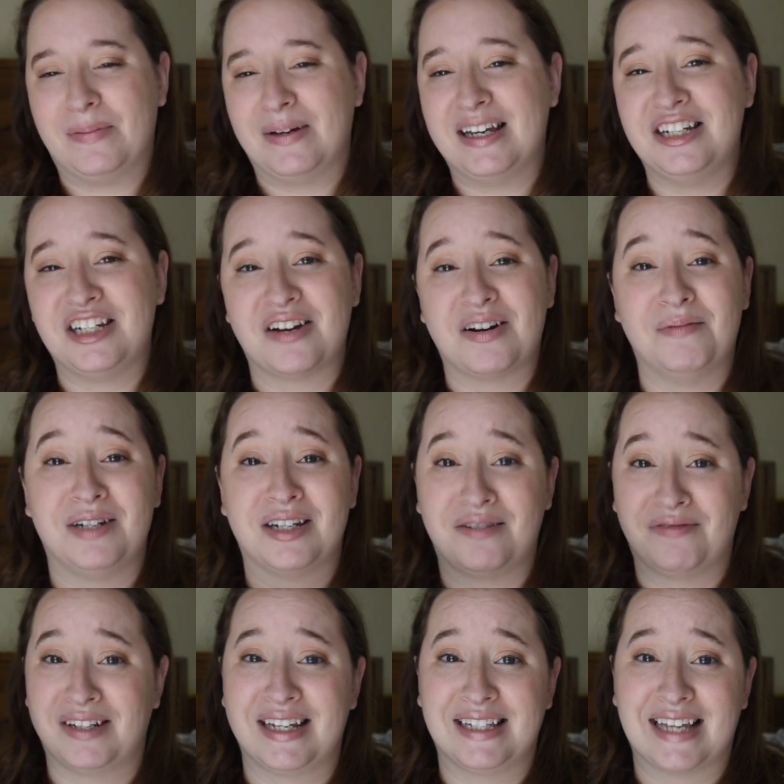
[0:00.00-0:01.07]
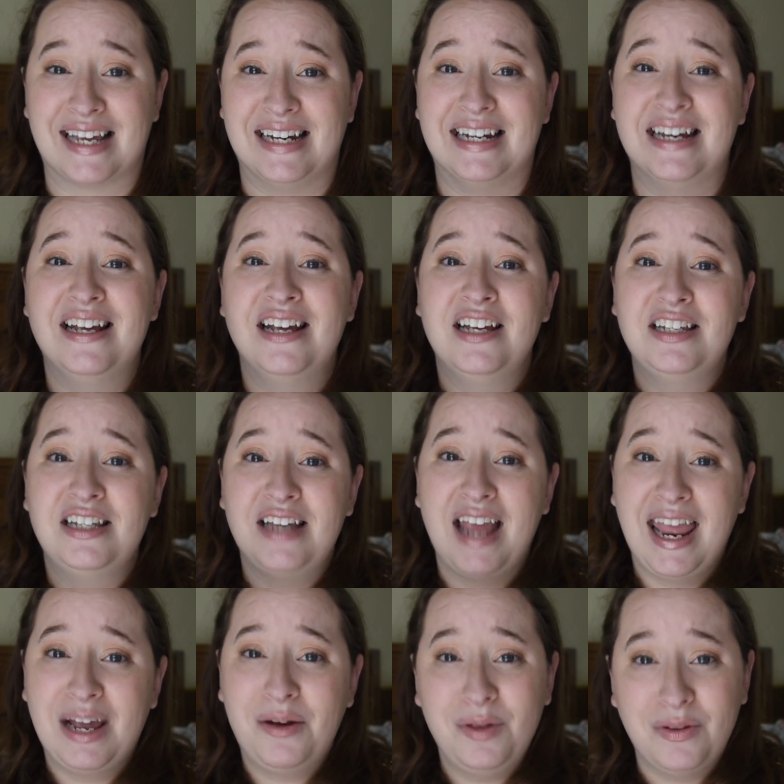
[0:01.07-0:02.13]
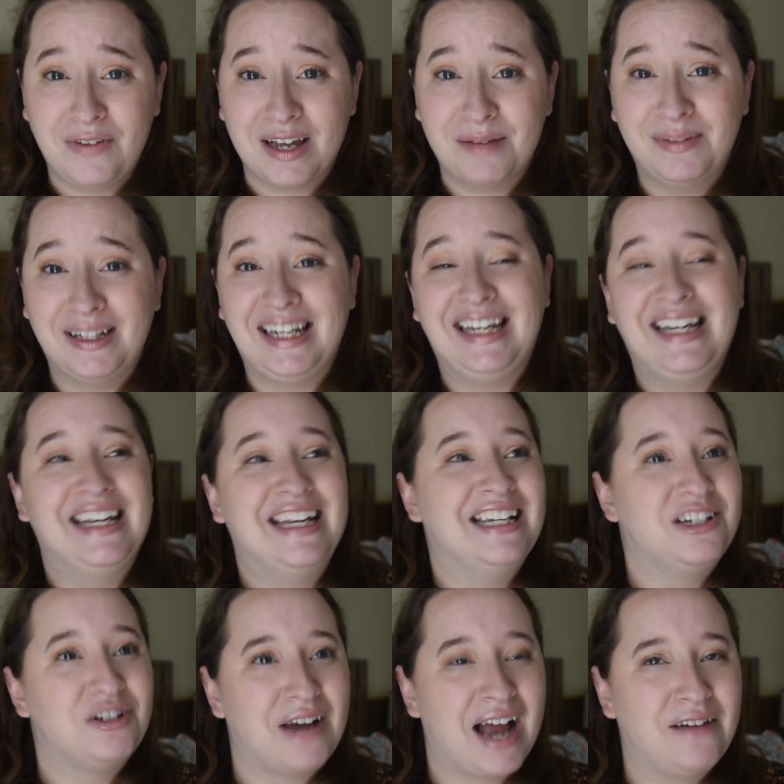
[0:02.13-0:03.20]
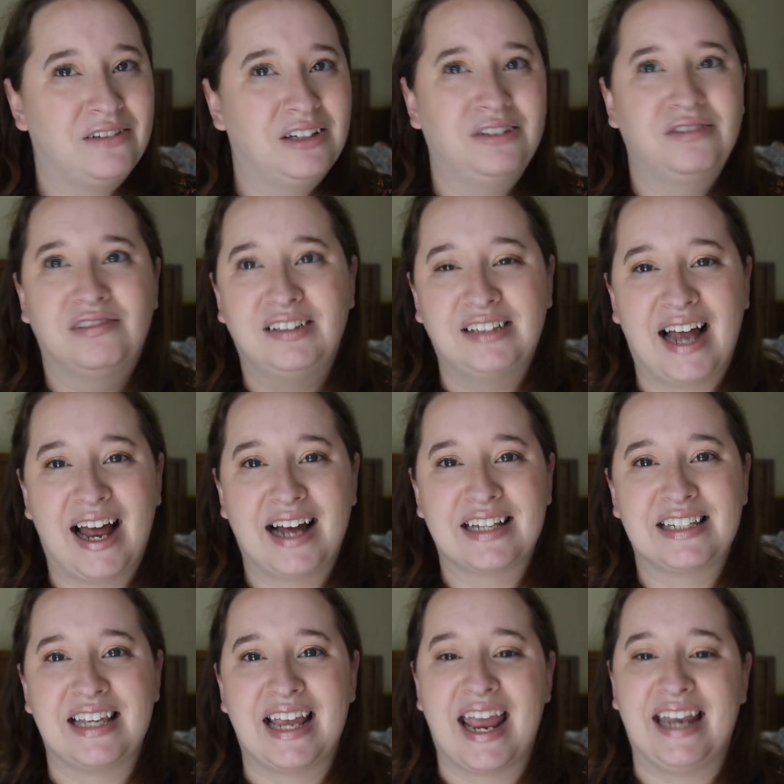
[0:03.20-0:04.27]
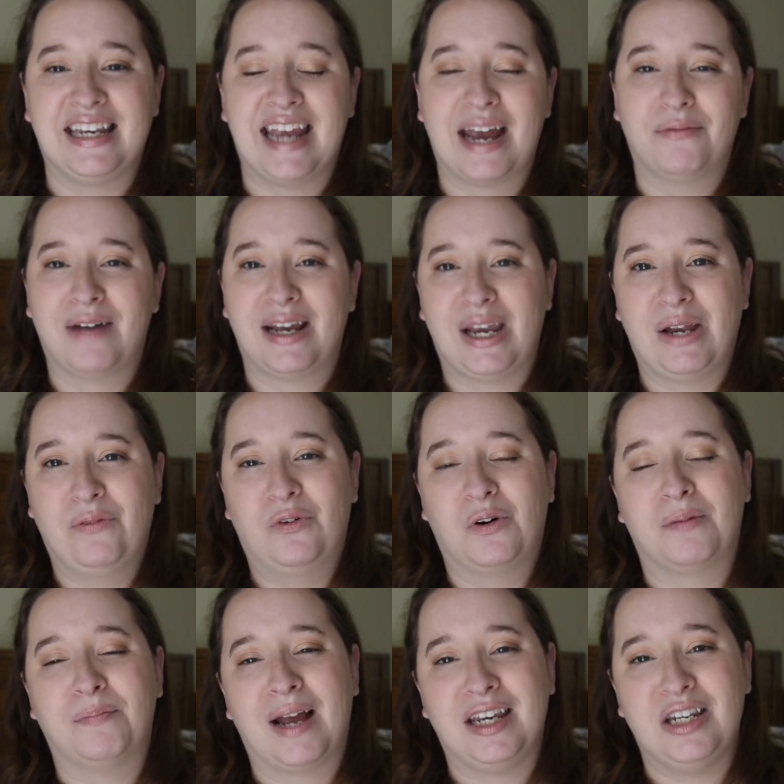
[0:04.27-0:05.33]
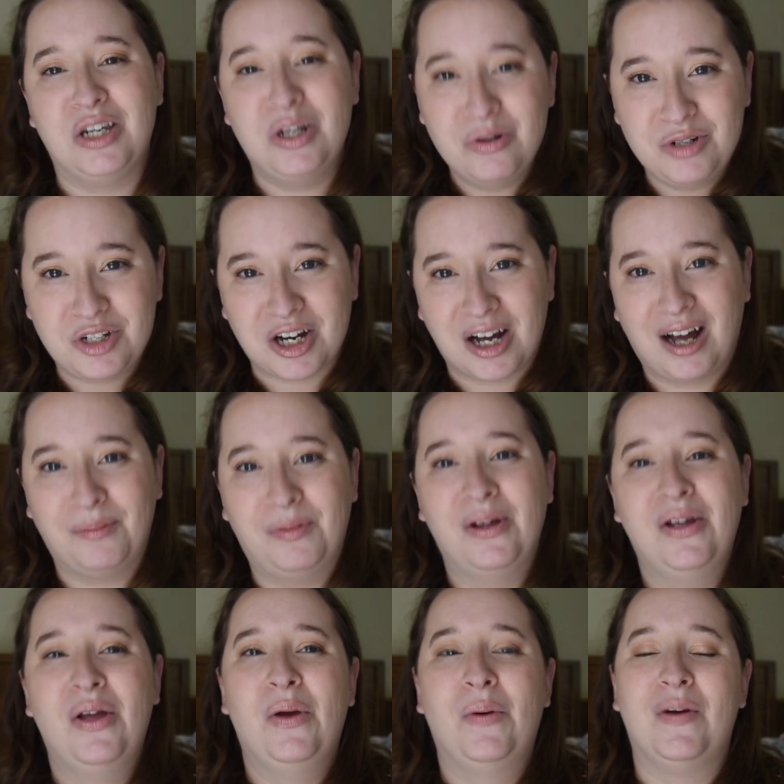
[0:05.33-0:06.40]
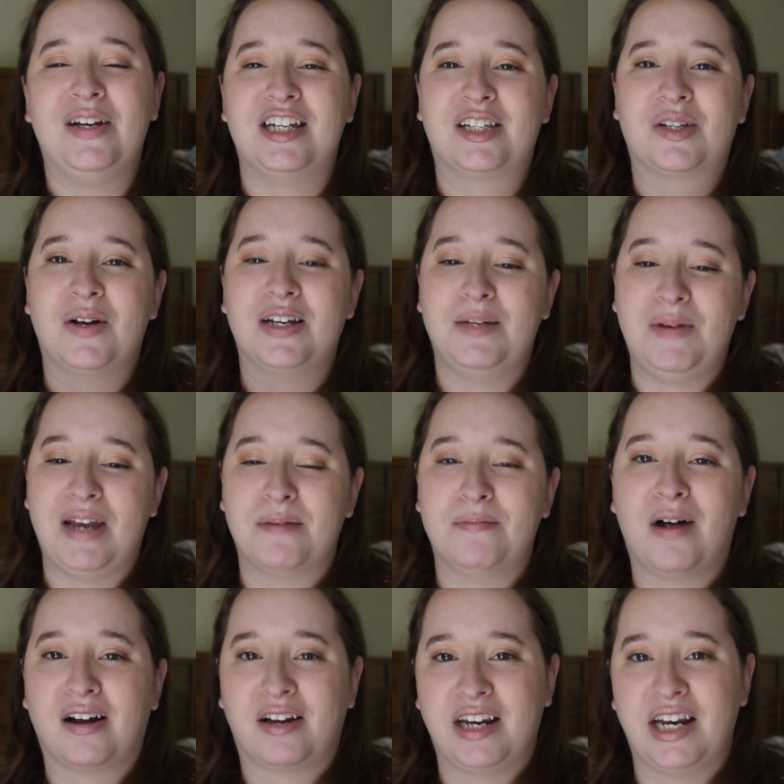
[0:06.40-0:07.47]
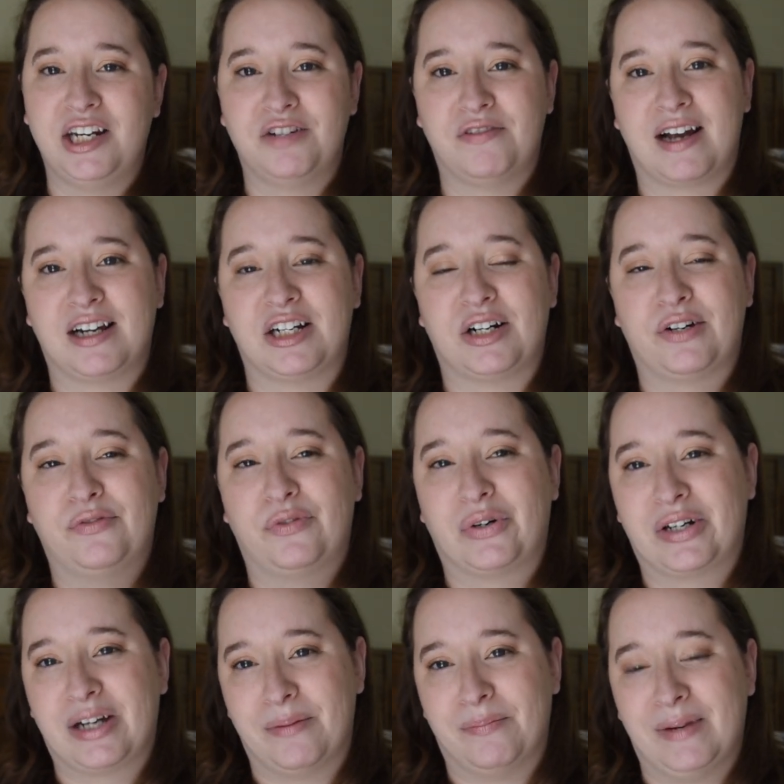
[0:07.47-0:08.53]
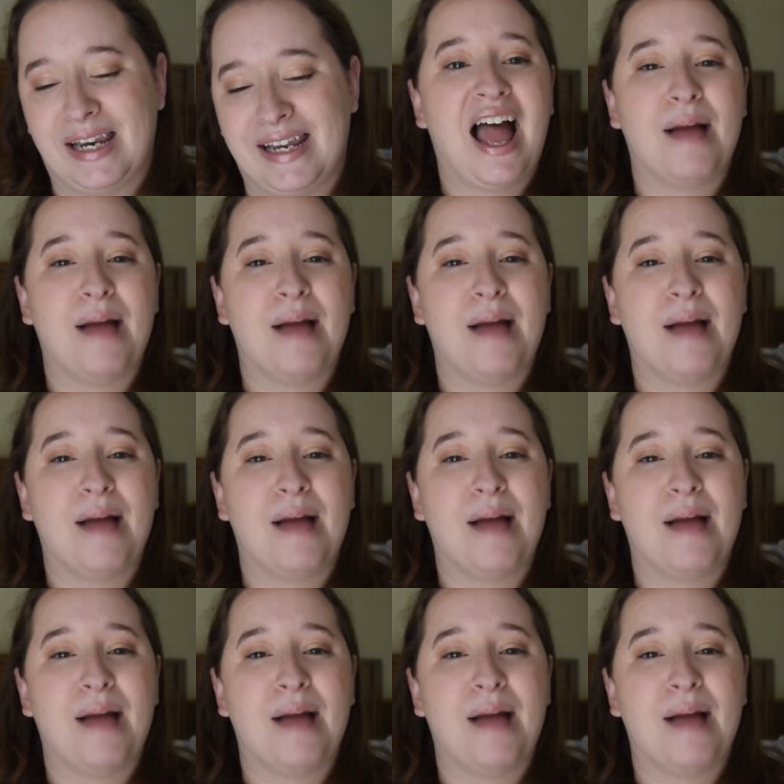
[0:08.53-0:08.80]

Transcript: But in general, I'm just really excited to hang out with family travel, relax, and get ready for my new job, which is going to be a marketing director for a company.